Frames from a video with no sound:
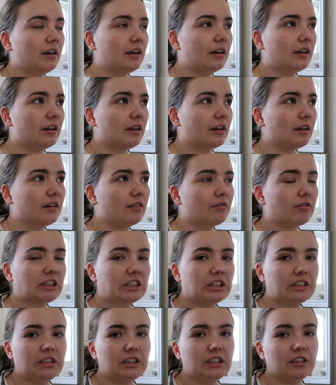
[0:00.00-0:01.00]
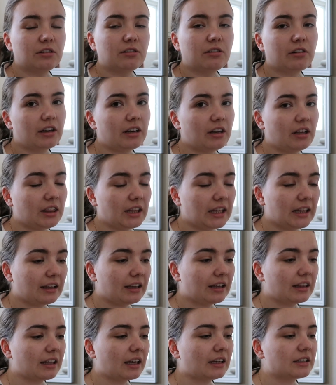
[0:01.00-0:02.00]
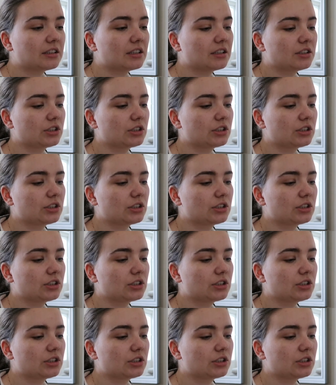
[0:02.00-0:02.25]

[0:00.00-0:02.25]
rusty or anything like that.